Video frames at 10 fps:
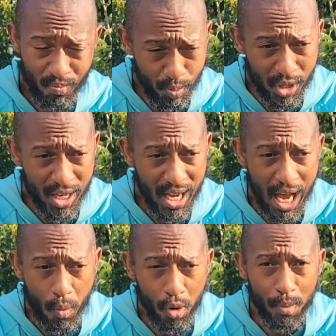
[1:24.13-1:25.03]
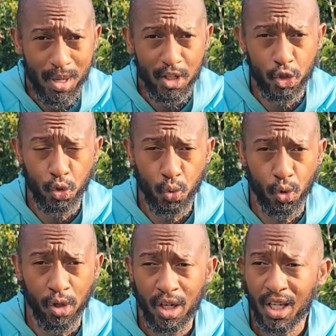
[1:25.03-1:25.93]
but I want to make
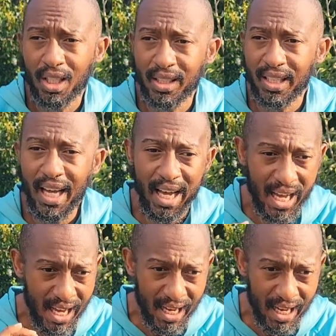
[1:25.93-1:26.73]
sure that